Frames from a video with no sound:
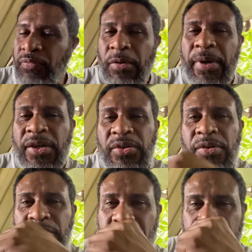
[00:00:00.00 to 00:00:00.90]
for my
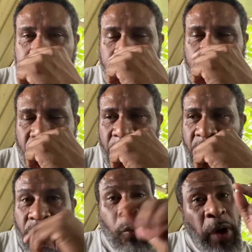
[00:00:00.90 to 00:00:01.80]
YouTube channel,
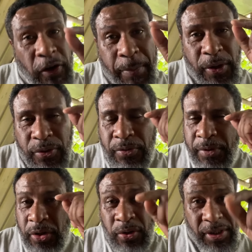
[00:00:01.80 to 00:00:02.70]
for one of my YouTube
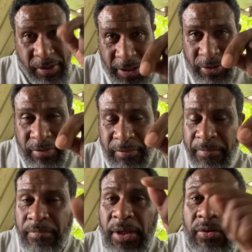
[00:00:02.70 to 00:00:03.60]
channels, not this channel,
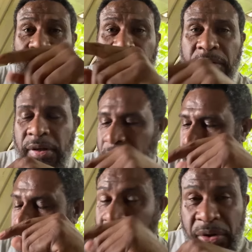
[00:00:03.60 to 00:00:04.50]
but on
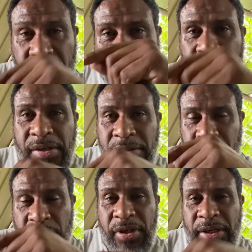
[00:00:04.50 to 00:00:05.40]
Unitrans
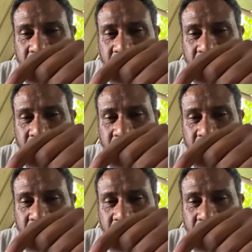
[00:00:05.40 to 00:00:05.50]
Music.